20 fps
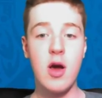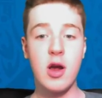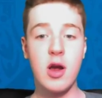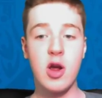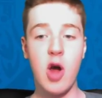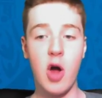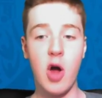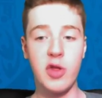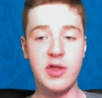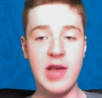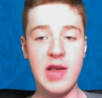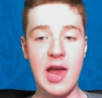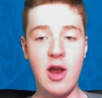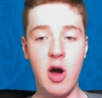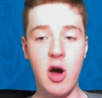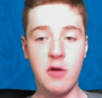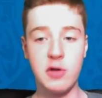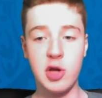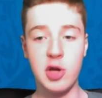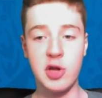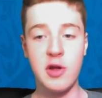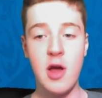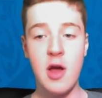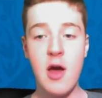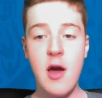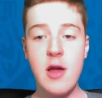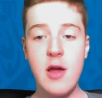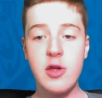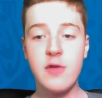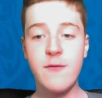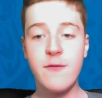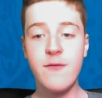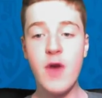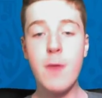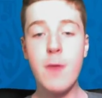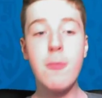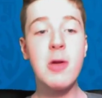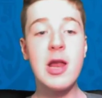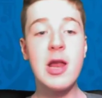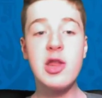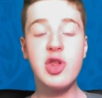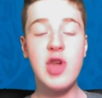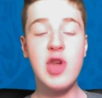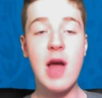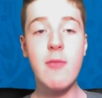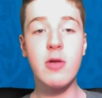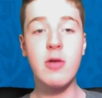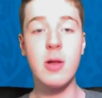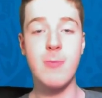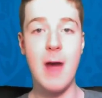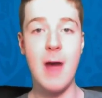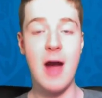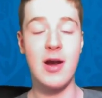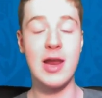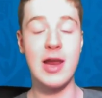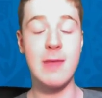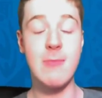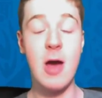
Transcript: content on just football in general, apparently.